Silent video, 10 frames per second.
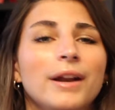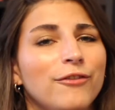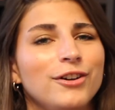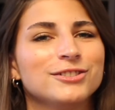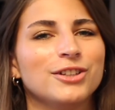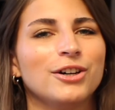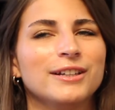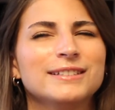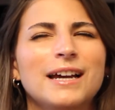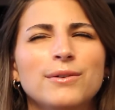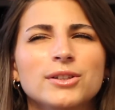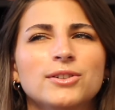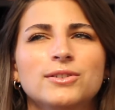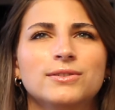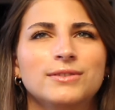I first saw this, I
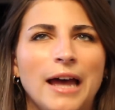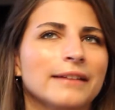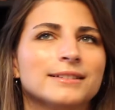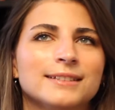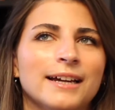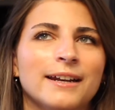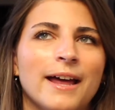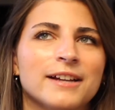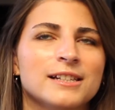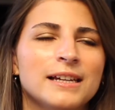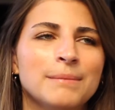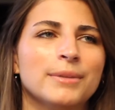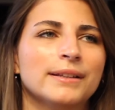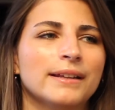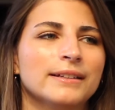wasn't that excited actually,
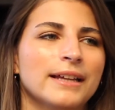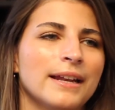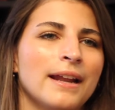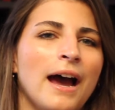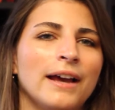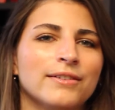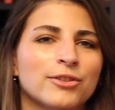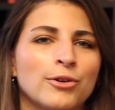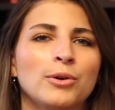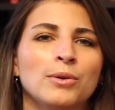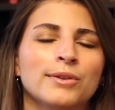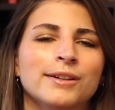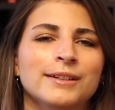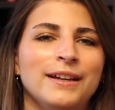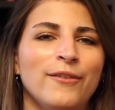but then I scrolled
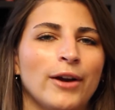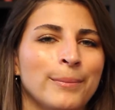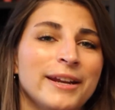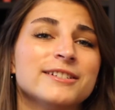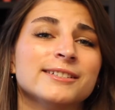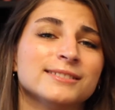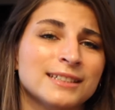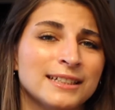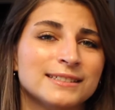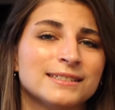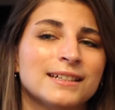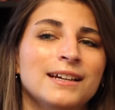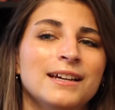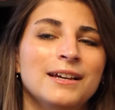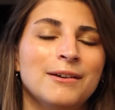the recommendations list
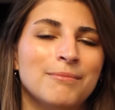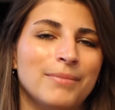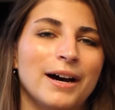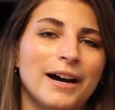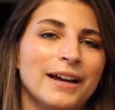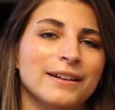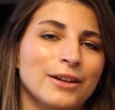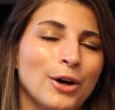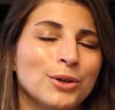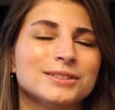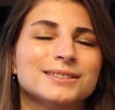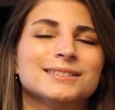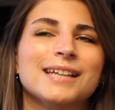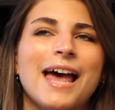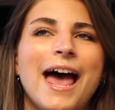by the
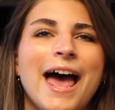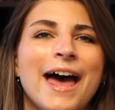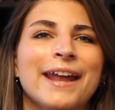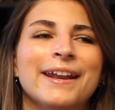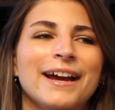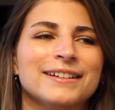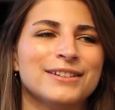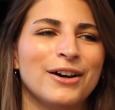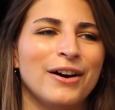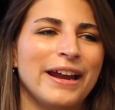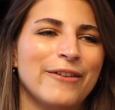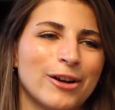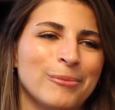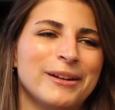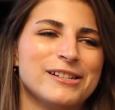hosts and I saw a
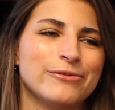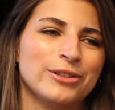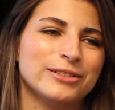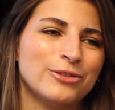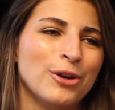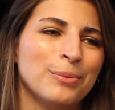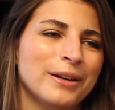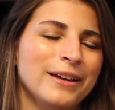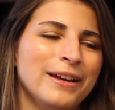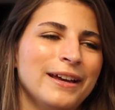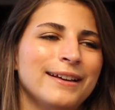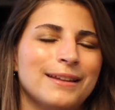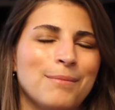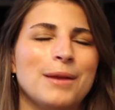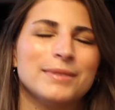recommendation for this trope
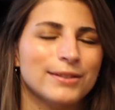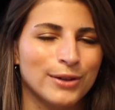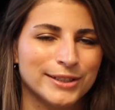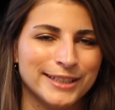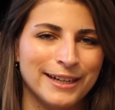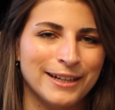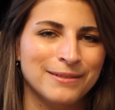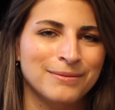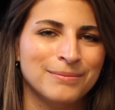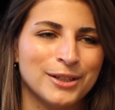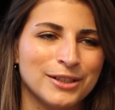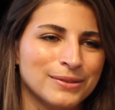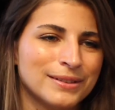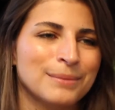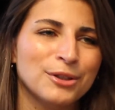that made me so excited
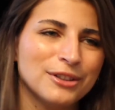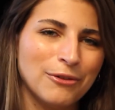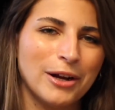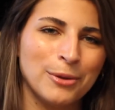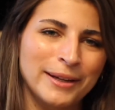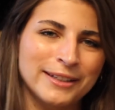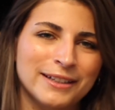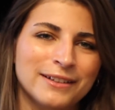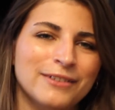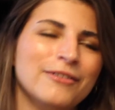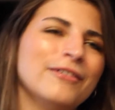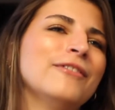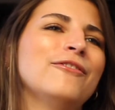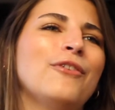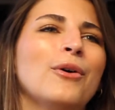because the book they recommended
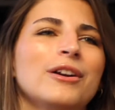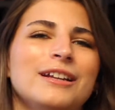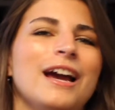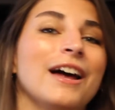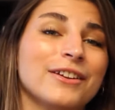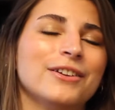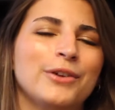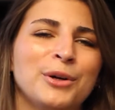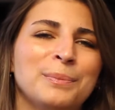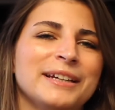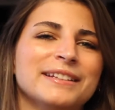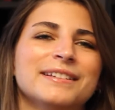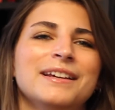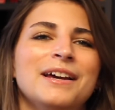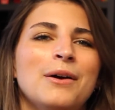for the undead trope is
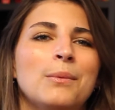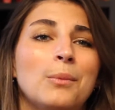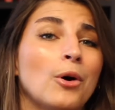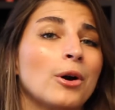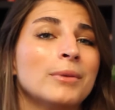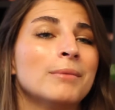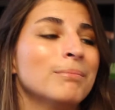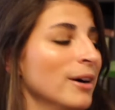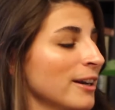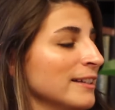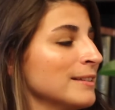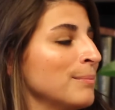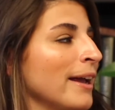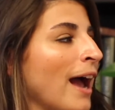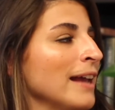Warm Bodies
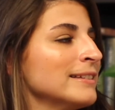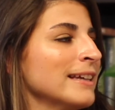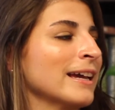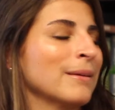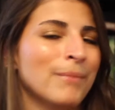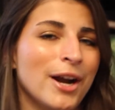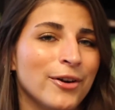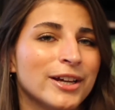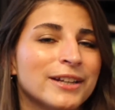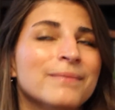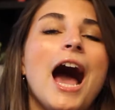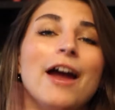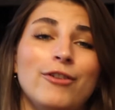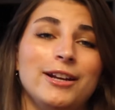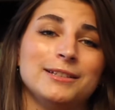by Isaac Marion. I
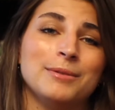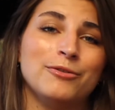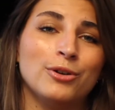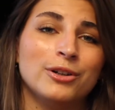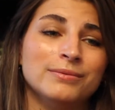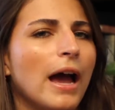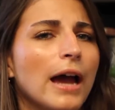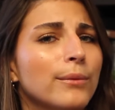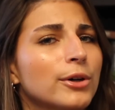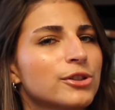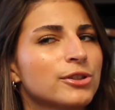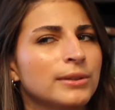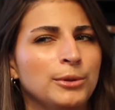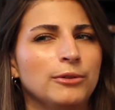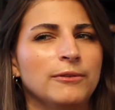read this before. I watched the
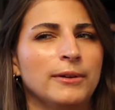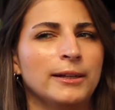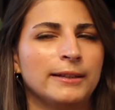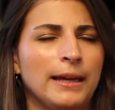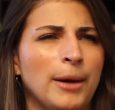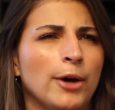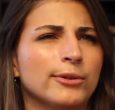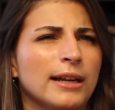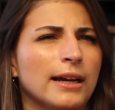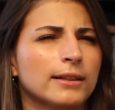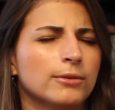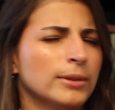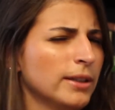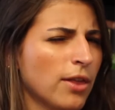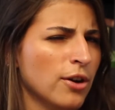movie when it came out in like
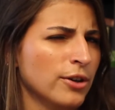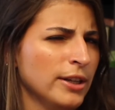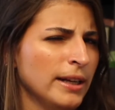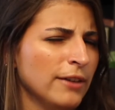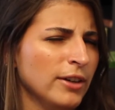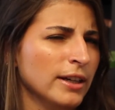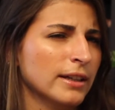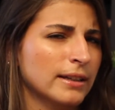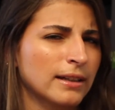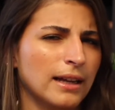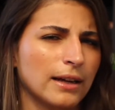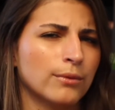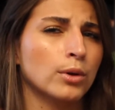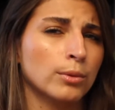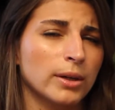2013, I think. Like
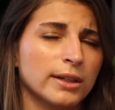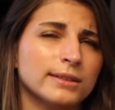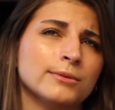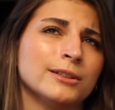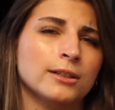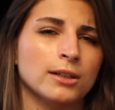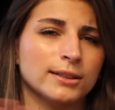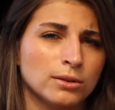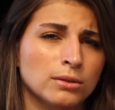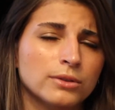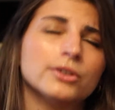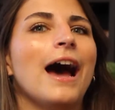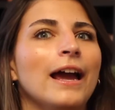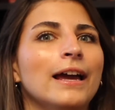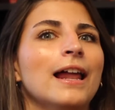Warm Bodies with Nicholas Hoult.
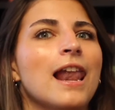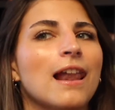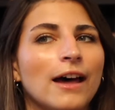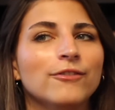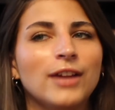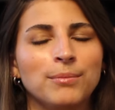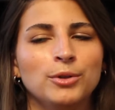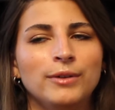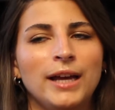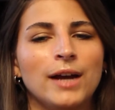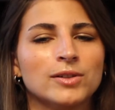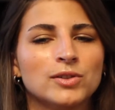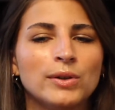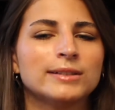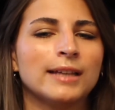I love that movie. I was
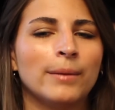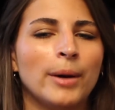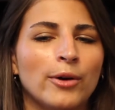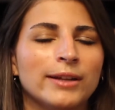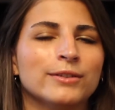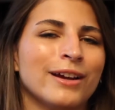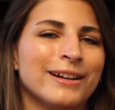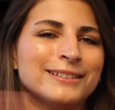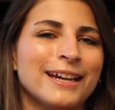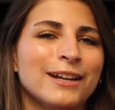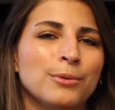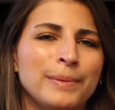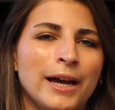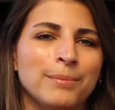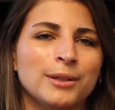so excited about it. So I decided to
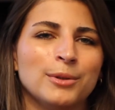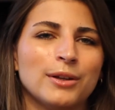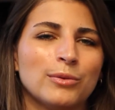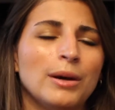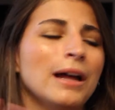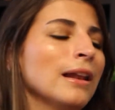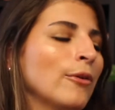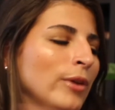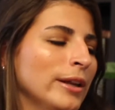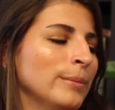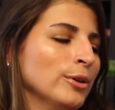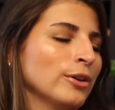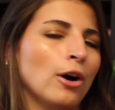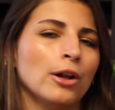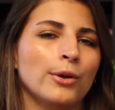pick up the book as well. Read the
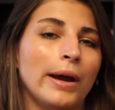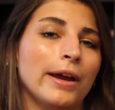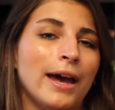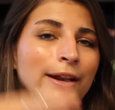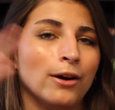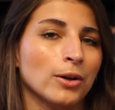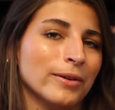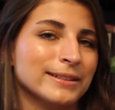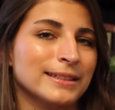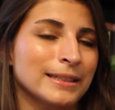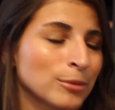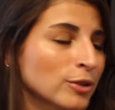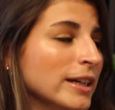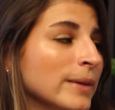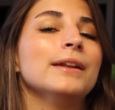book, although I had already seen the
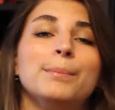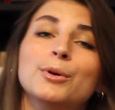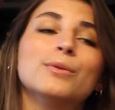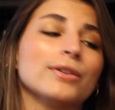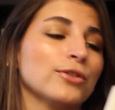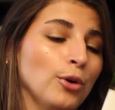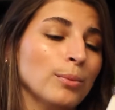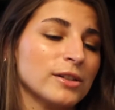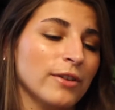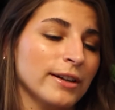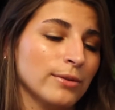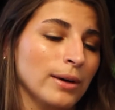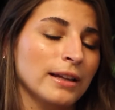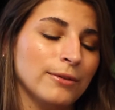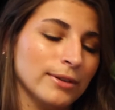movie. The book was so much fun as
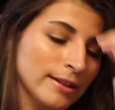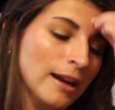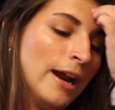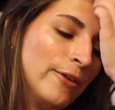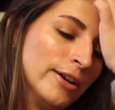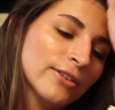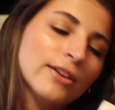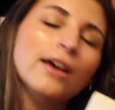well. It was hilarious.